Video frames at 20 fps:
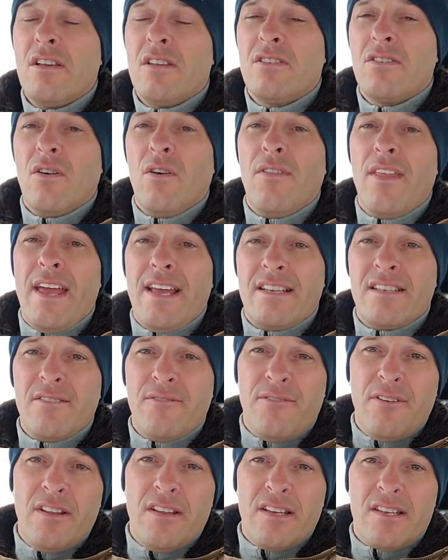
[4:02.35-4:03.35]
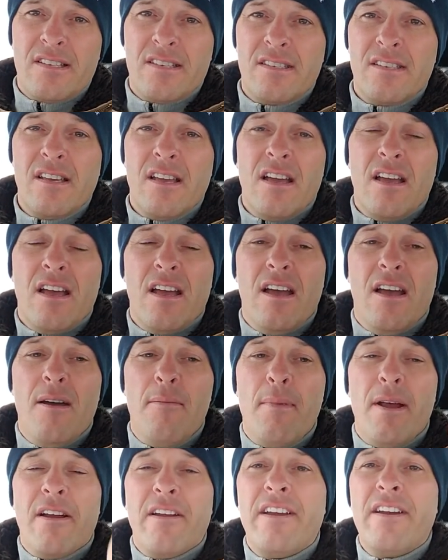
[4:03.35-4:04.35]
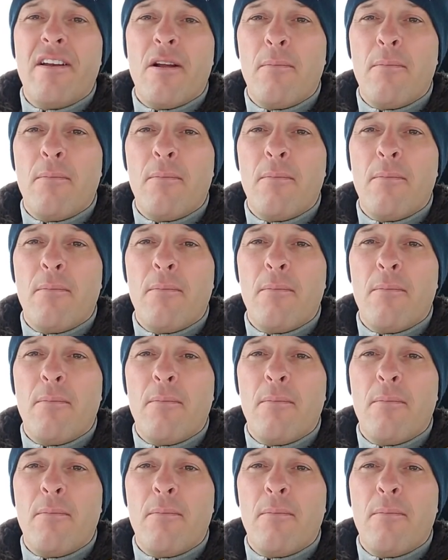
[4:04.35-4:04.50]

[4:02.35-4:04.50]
So thanks to Felix uh, Marion,